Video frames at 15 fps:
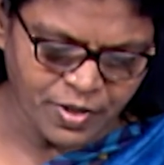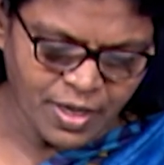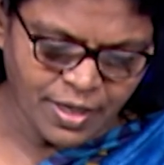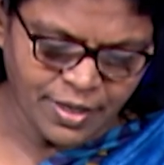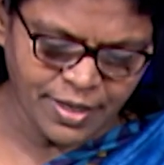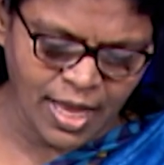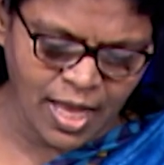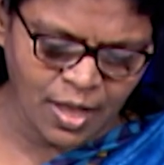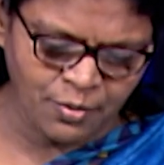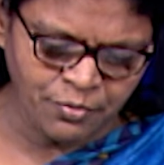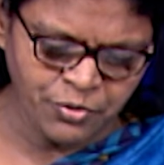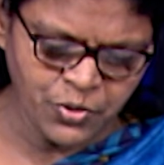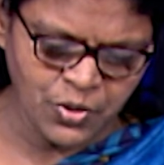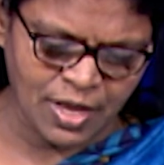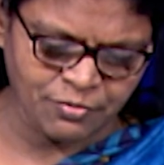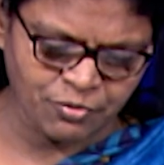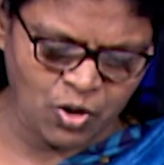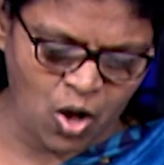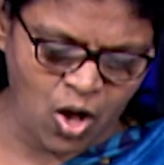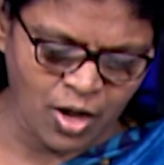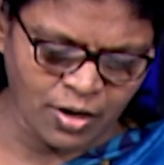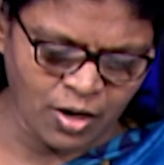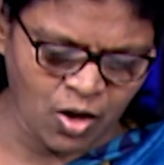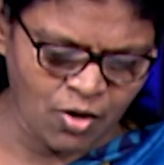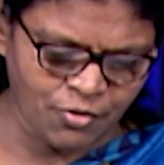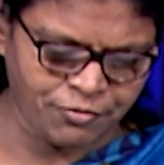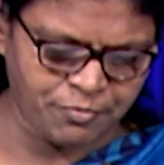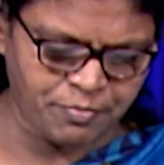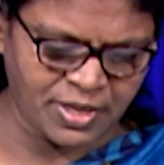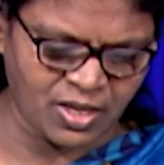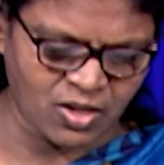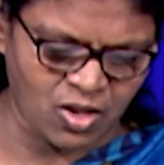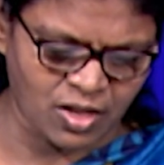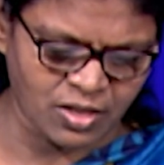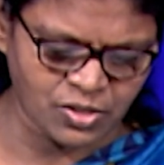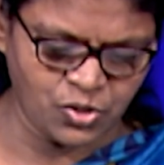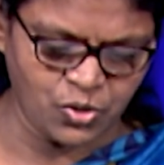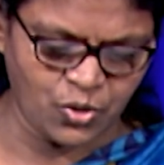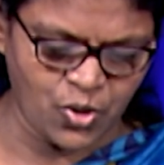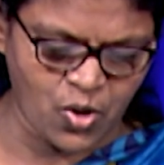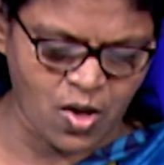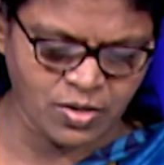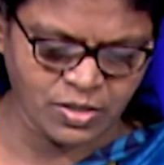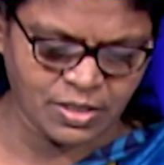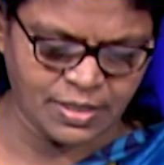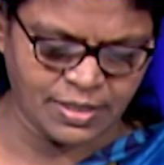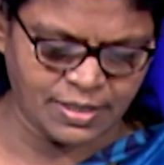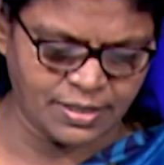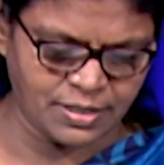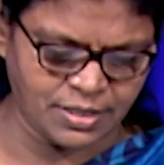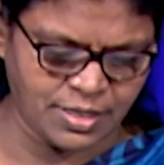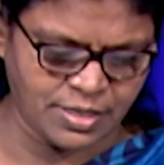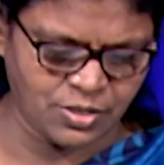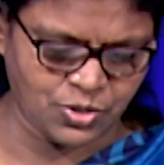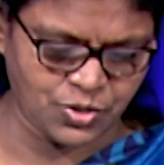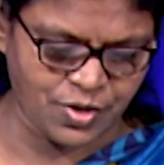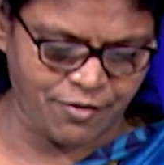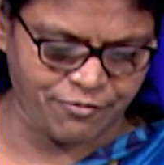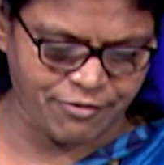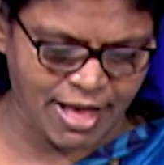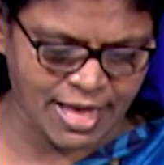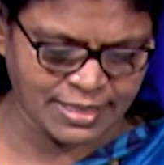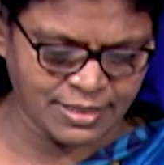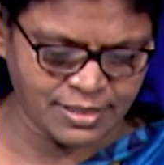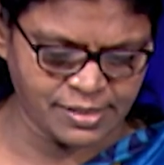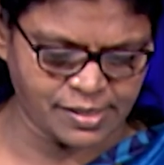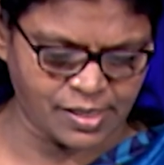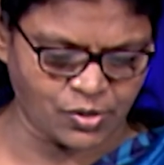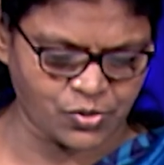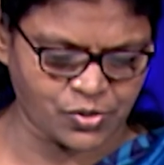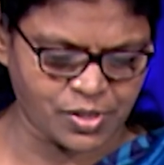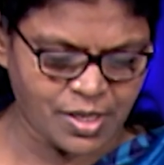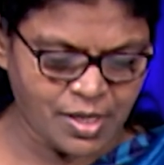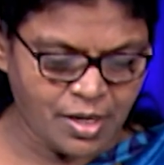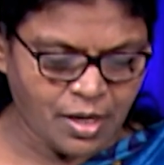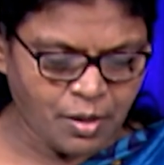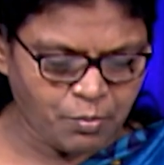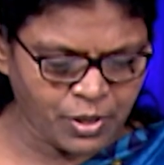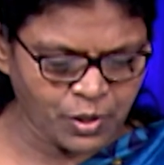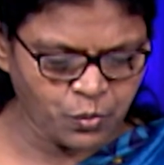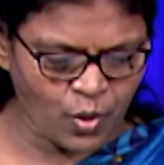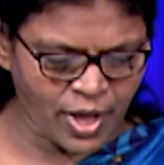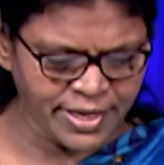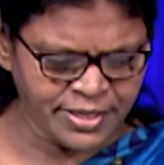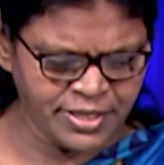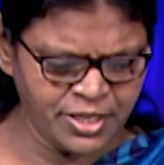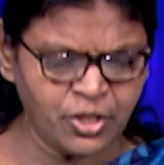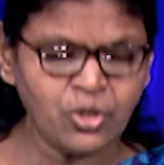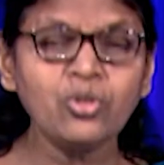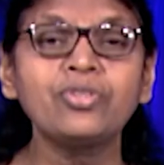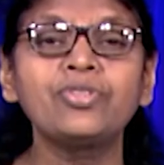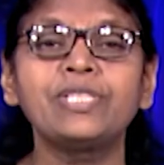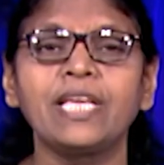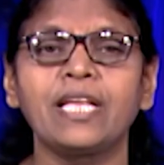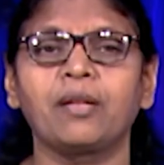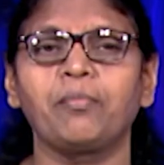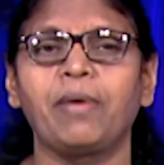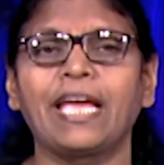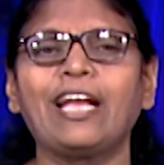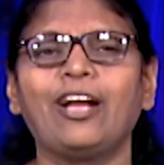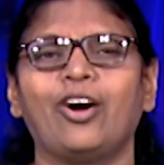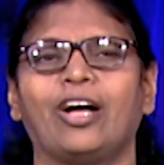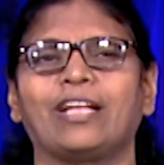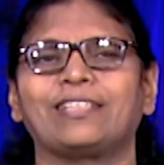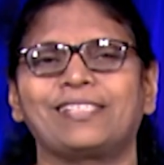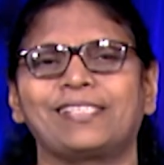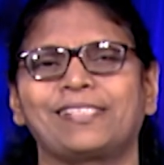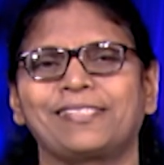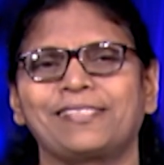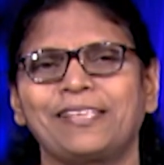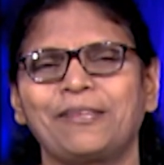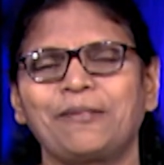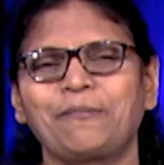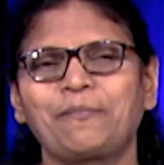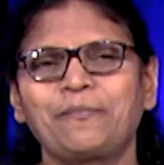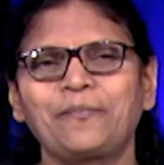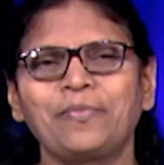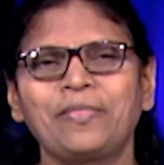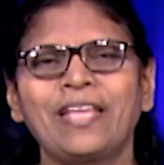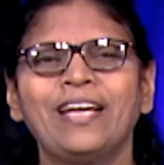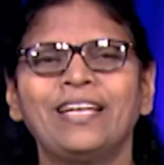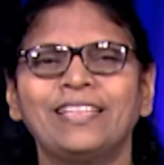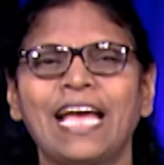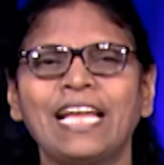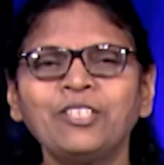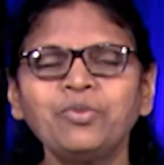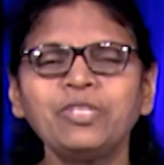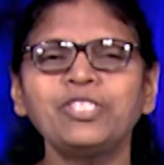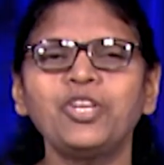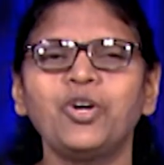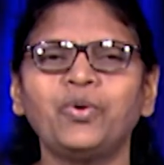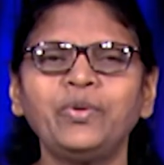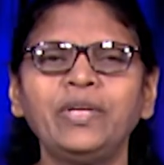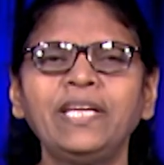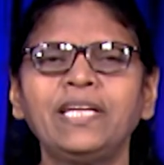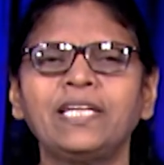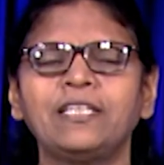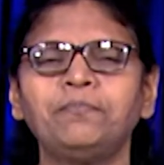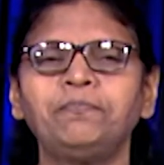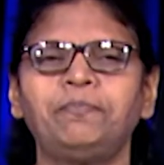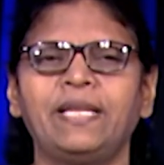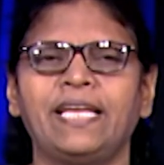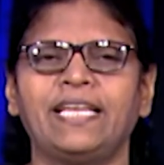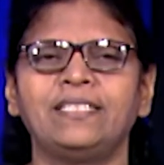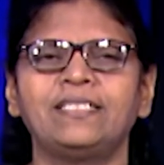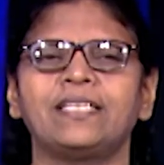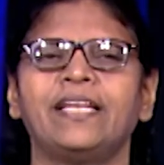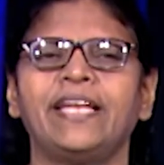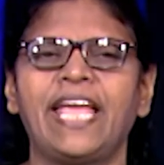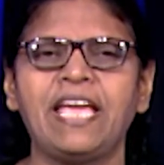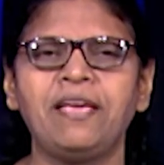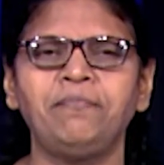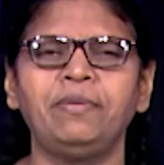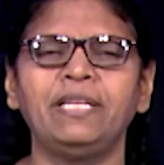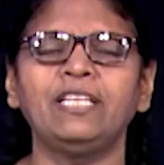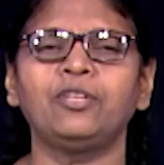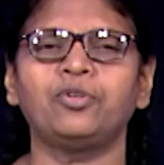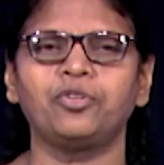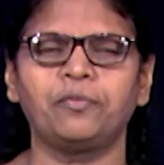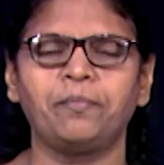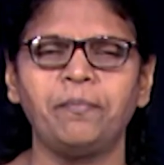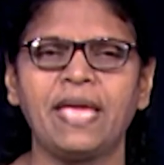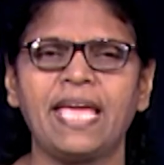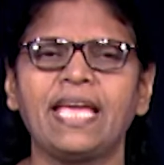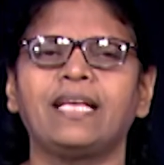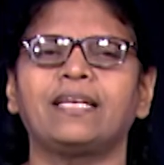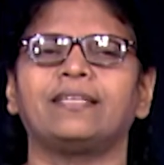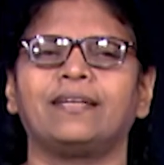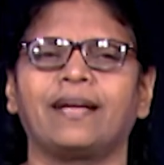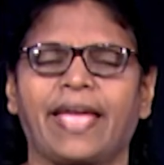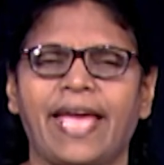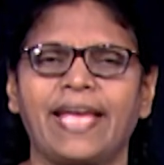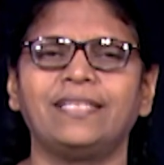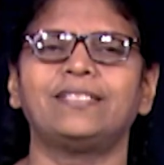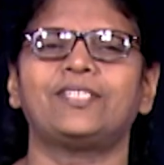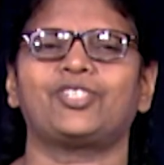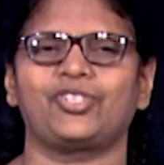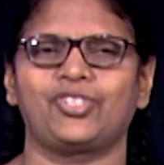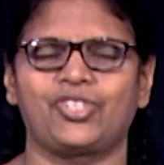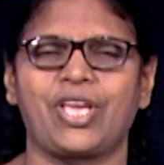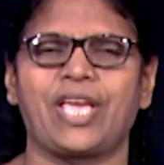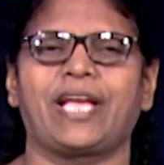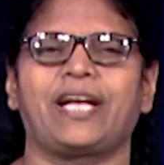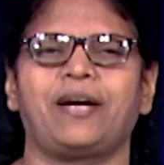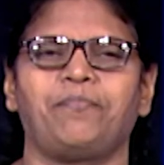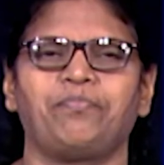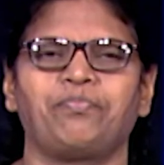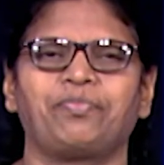Now you have gone off because you long to return to your father's house. But why did you steal my gods? That was the only complaint Laban could make against Jacob.